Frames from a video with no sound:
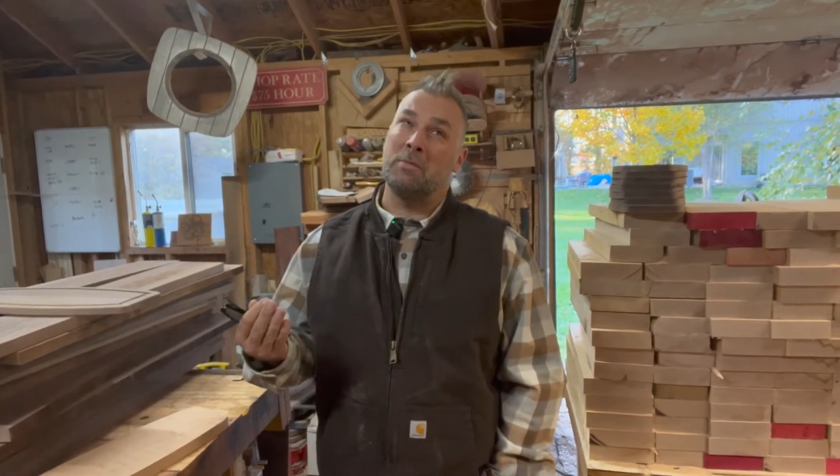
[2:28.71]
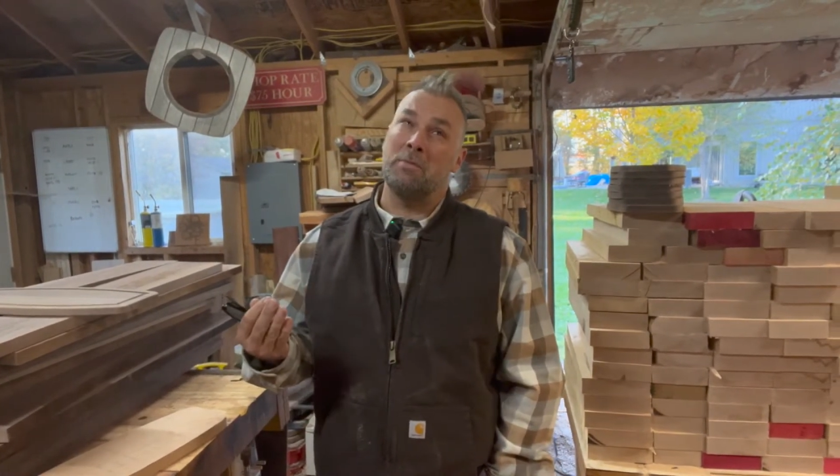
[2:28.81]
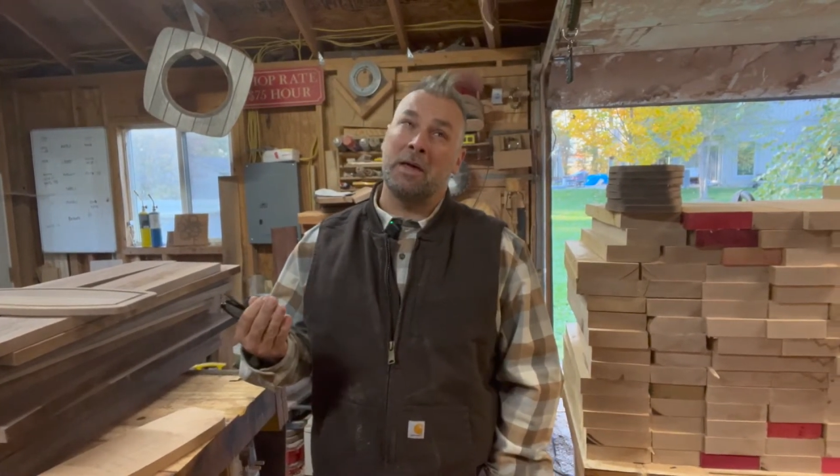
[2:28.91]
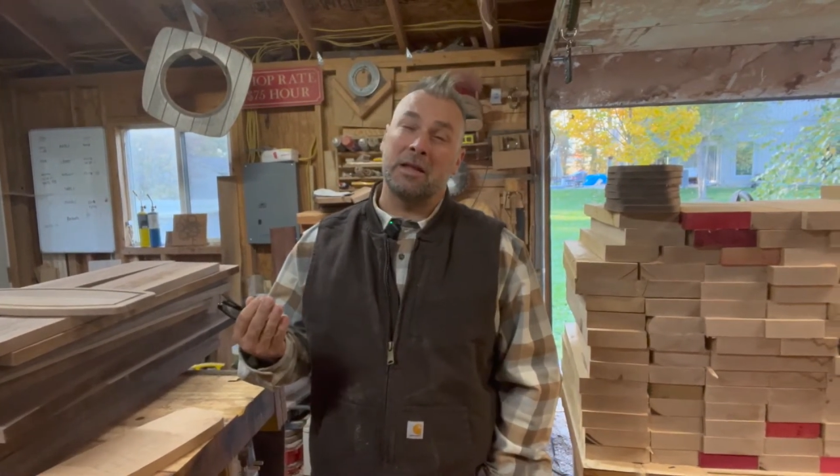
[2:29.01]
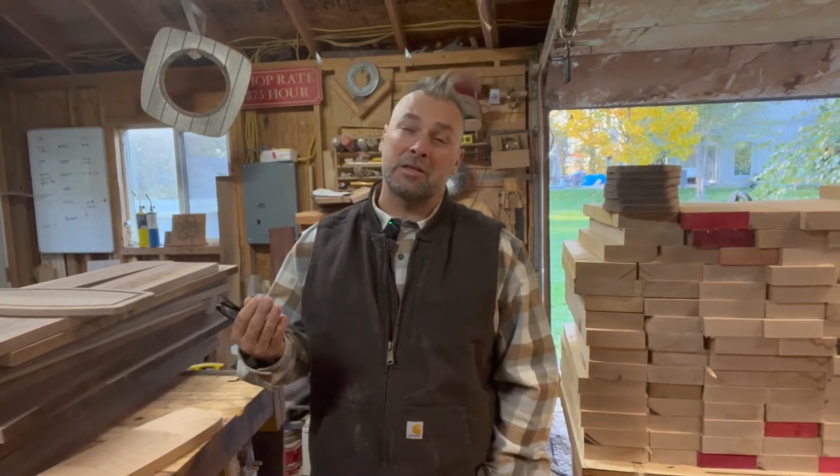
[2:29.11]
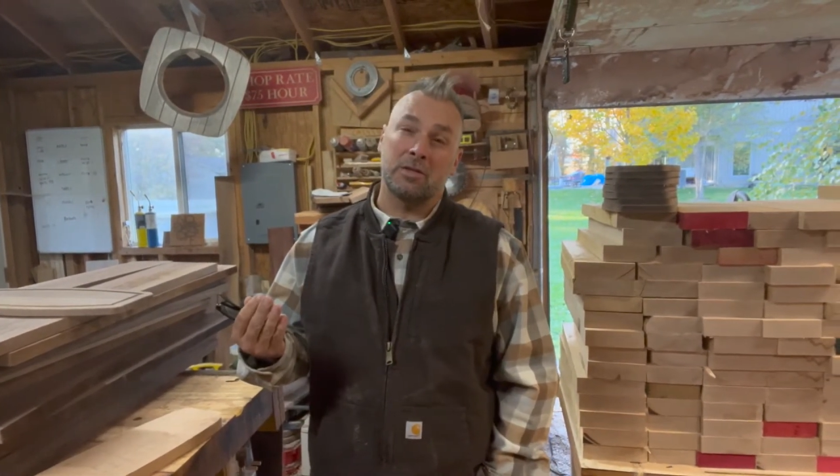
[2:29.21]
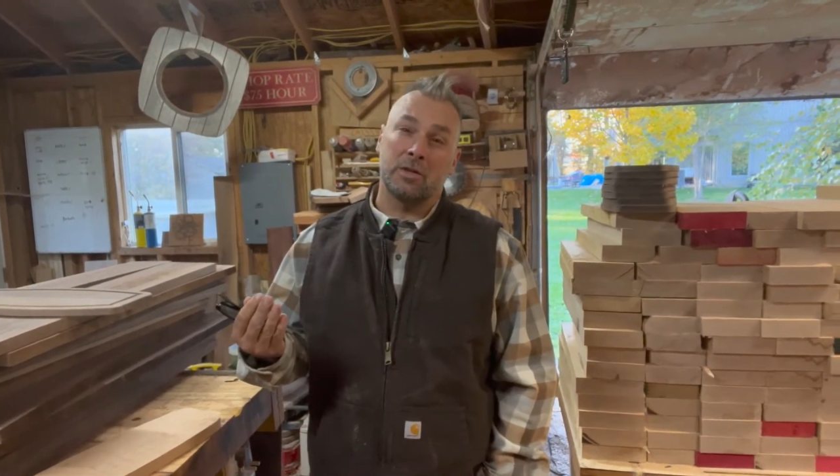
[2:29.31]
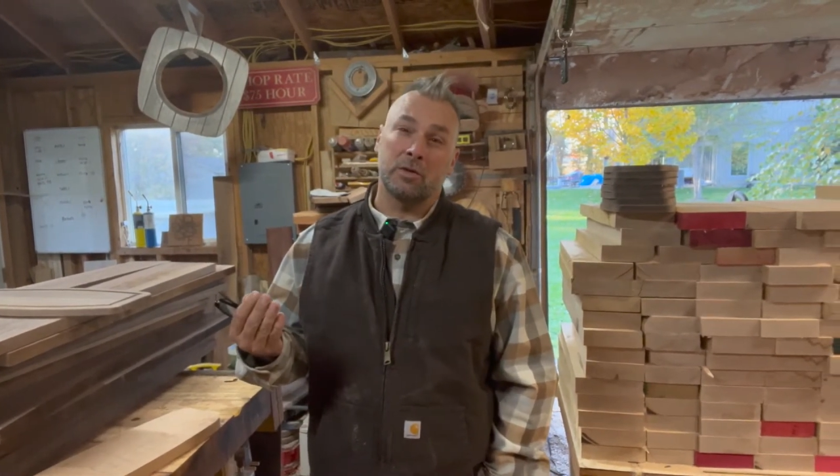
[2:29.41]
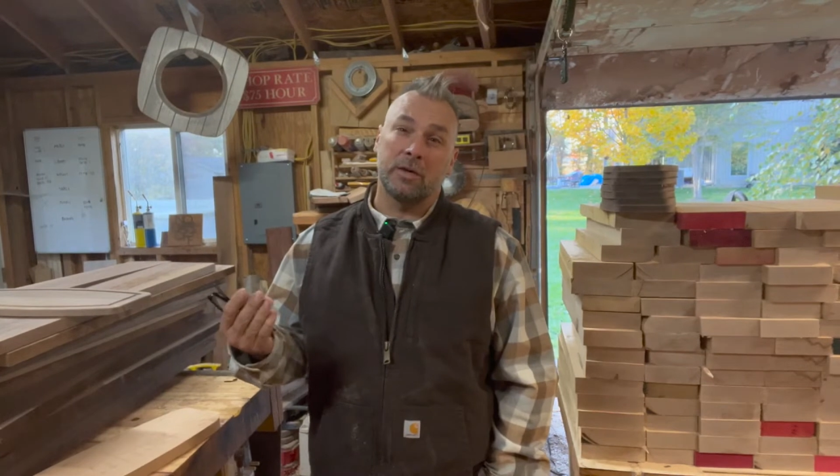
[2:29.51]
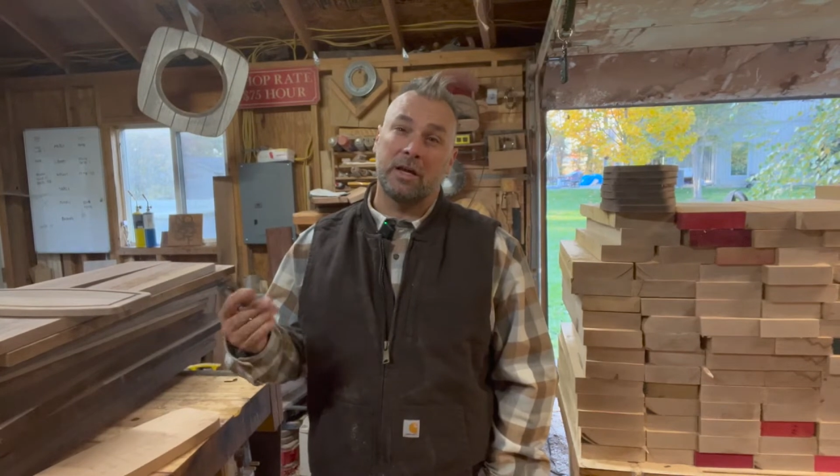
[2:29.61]
minutes to
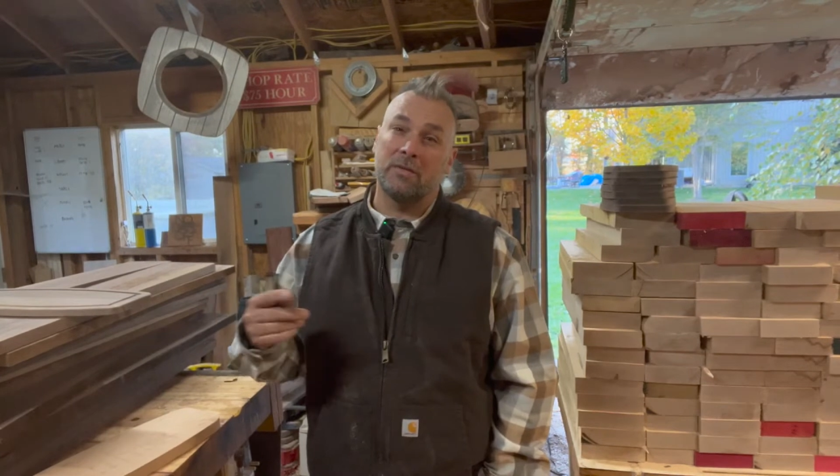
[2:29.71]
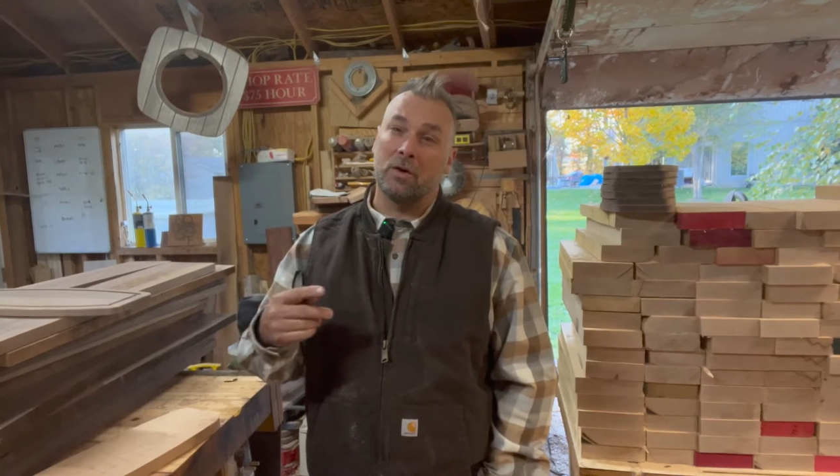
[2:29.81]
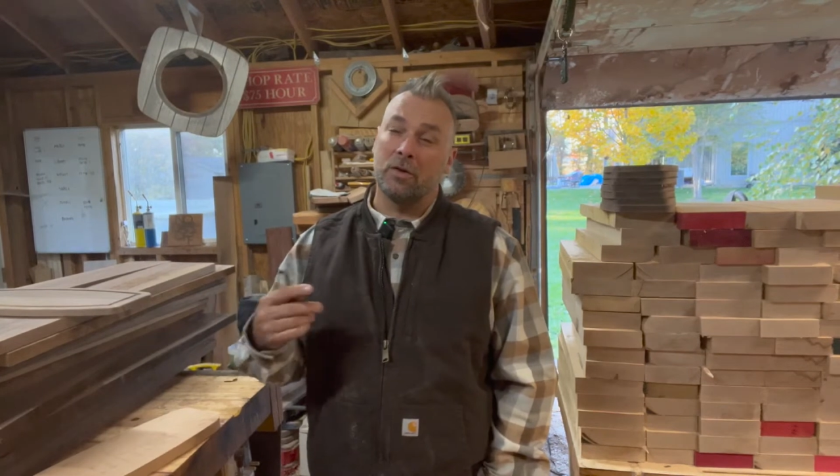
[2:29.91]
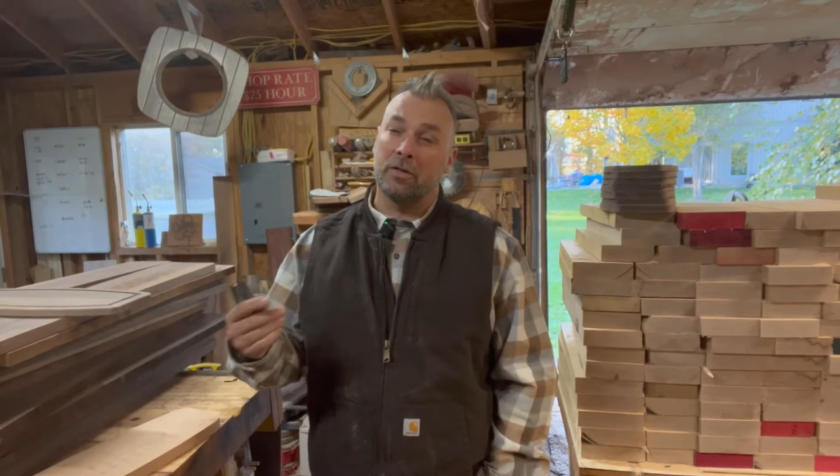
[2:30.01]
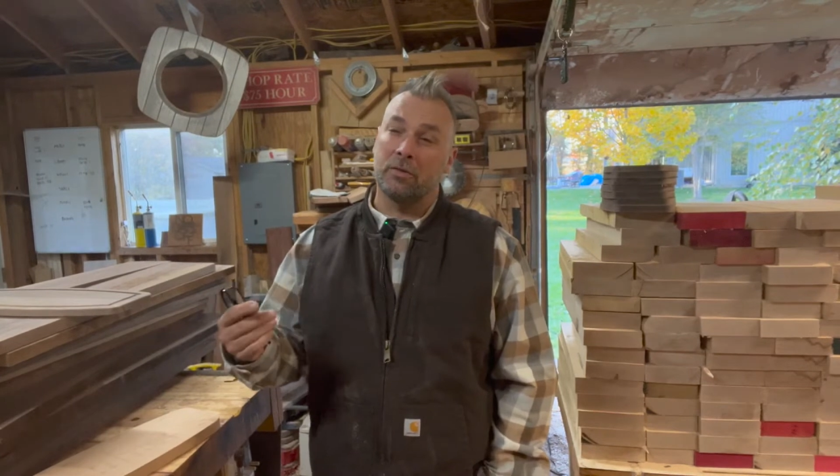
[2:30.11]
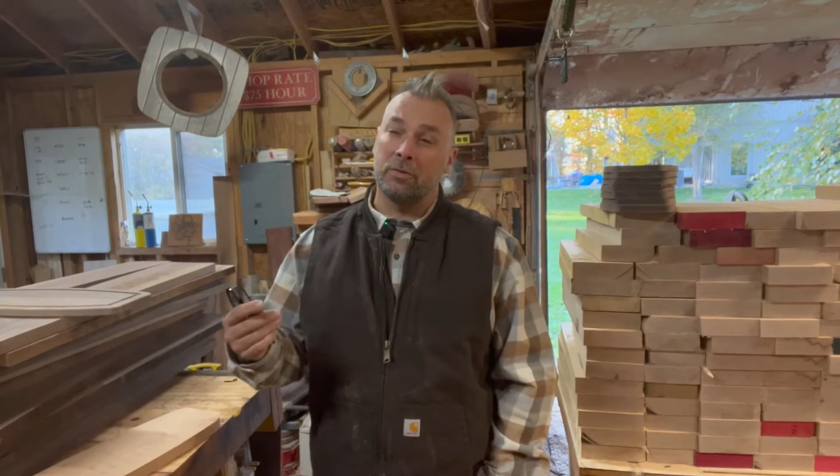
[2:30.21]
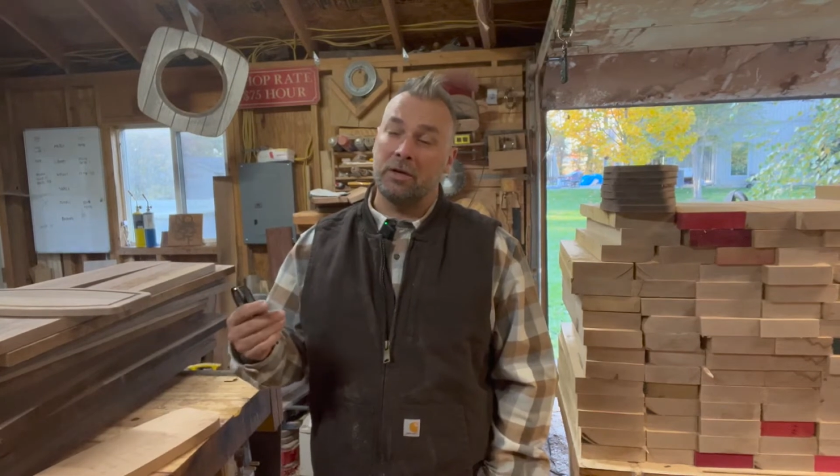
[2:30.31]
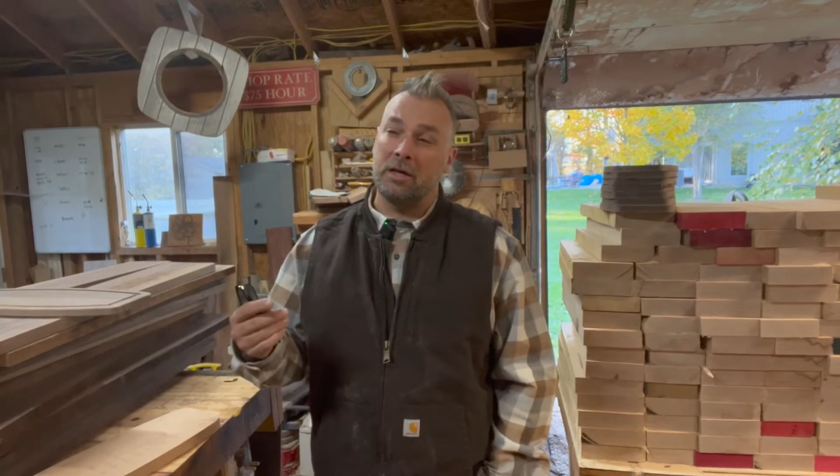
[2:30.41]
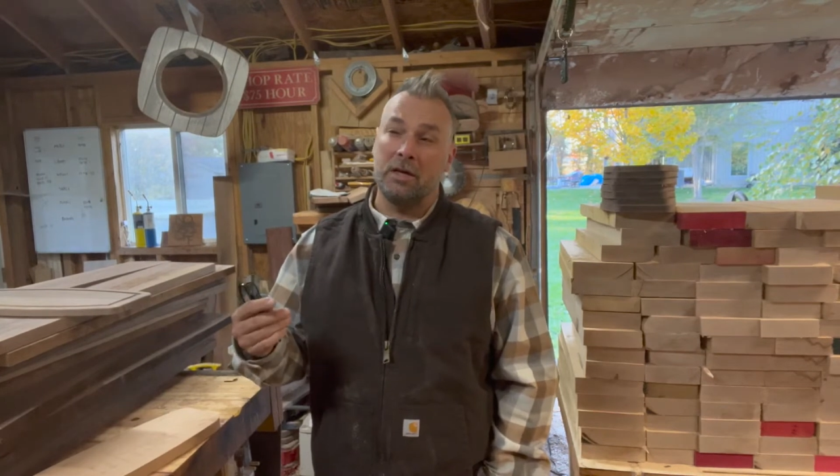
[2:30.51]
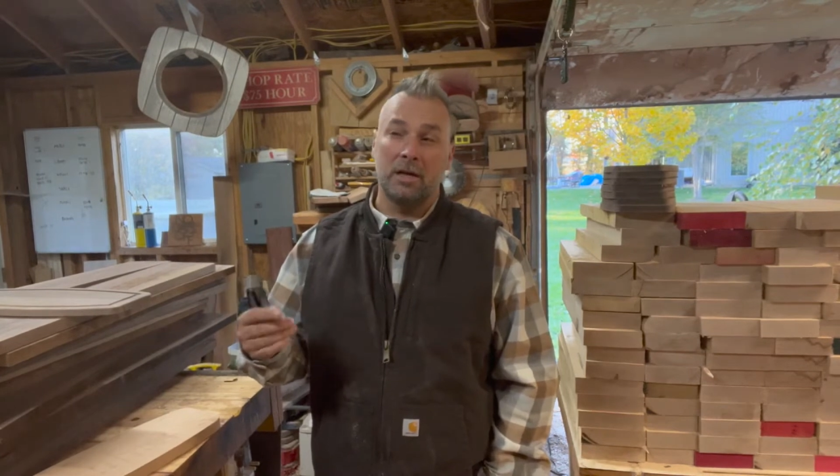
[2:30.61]
engrave all
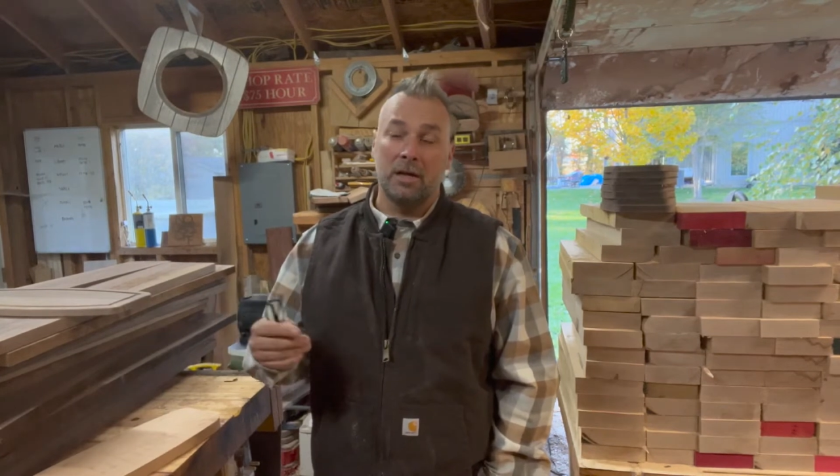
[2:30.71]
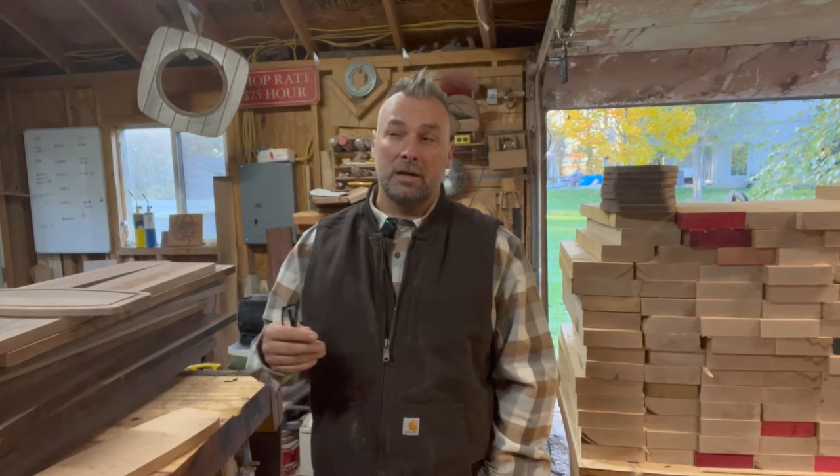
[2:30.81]
3.